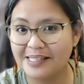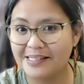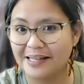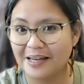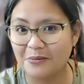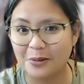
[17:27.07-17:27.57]

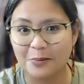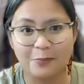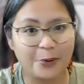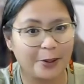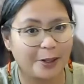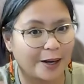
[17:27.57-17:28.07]
and they will
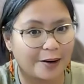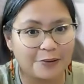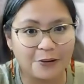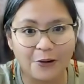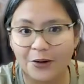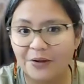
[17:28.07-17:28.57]
point
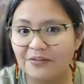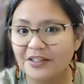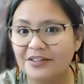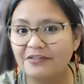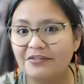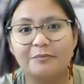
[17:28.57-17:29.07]
out all of
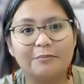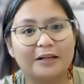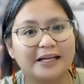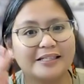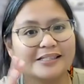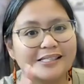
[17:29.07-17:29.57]
the different
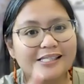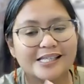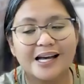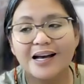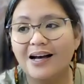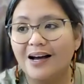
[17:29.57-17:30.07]

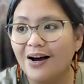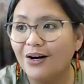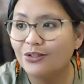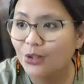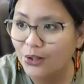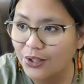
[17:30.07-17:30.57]
plants
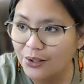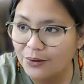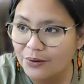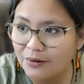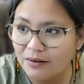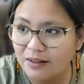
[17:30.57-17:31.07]
to
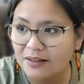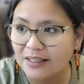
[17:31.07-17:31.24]
you.